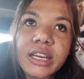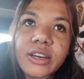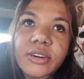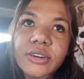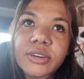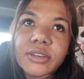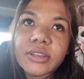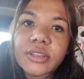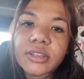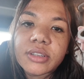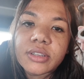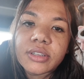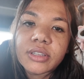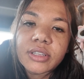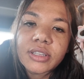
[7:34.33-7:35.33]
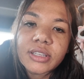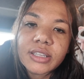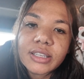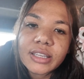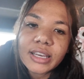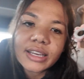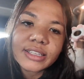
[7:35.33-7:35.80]
out.
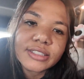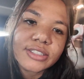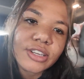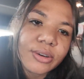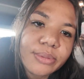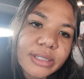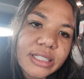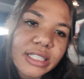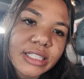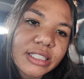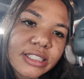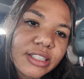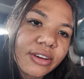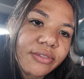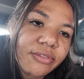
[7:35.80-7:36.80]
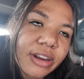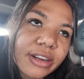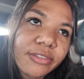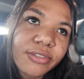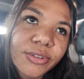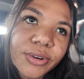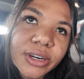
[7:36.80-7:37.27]
Yeah, Tommy said he's gonna
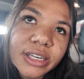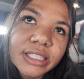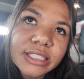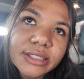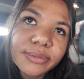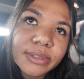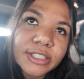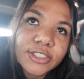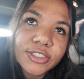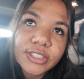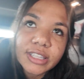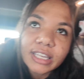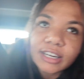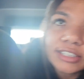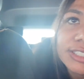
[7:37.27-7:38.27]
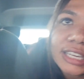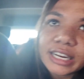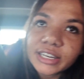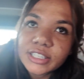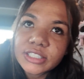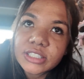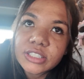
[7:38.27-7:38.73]
fight for it to make sure that our
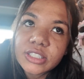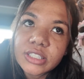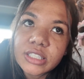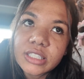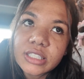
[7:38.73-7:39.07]
tire is good.